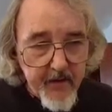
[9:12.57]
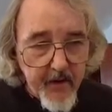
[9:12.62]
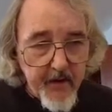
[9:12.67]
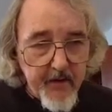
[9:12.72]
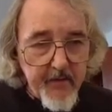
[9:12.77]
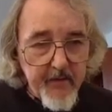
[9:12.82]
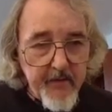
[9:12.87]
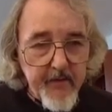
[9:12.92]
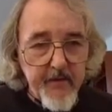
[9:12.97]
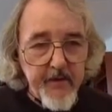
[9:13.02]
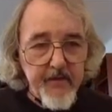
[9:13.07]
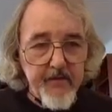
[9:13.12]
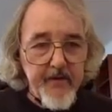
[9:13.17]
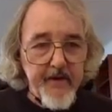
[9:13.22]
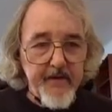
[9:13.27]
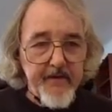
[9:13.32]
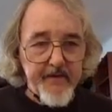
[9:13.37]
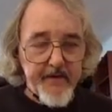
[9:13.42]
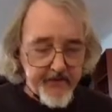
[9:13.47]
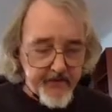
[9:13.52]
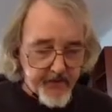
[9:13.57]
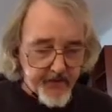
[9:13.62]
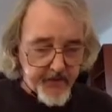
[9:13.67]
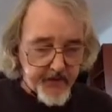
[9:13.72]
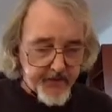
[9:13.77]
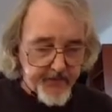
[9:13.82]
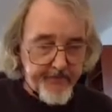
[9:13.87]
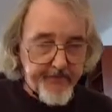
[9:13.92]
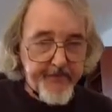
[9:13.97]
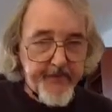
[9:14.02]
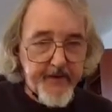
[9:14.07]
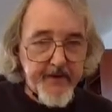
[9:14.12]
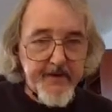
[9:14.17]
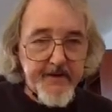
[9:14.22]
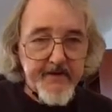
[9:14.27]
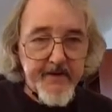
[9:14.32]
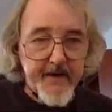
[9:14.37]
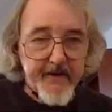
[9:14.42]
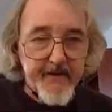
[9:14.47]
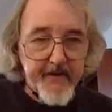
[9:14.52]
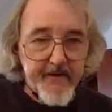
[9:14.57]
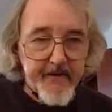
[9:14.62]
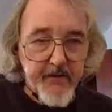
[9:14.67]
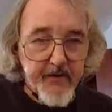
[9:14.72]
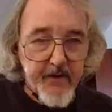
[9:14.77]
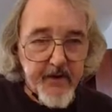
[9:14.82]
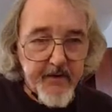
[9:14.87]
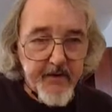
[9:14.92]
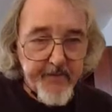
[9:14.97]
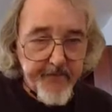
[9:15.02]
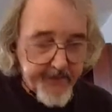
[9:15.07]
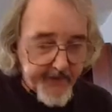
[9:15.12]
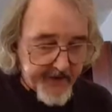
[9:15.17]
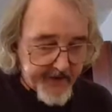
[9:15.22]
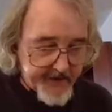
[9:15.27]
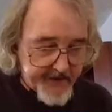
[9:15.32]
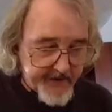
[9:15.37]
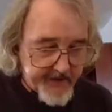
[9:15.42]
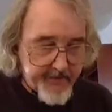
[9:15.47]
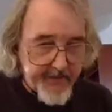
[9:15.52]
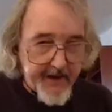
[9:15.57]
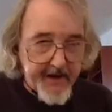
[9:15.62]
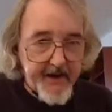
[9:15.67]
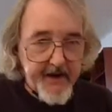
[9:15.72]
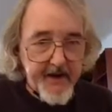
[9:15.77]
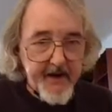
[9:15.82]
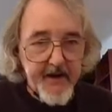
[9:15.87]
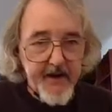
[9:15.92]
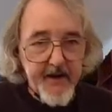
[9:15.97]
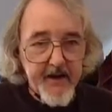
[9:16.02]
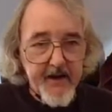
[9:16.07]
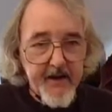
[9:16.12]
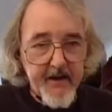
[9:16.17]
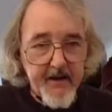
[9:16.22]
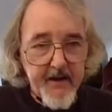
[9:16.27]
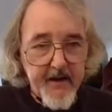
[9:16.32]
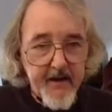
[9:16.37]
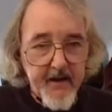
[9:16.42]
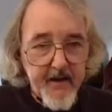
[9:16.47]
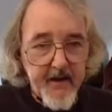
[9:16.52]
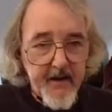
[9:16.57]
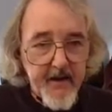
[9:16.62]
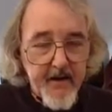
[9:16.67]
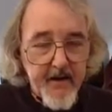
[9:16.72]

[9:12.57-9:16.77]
No, you've left Discord. She's out of Discord. Now she's back in again.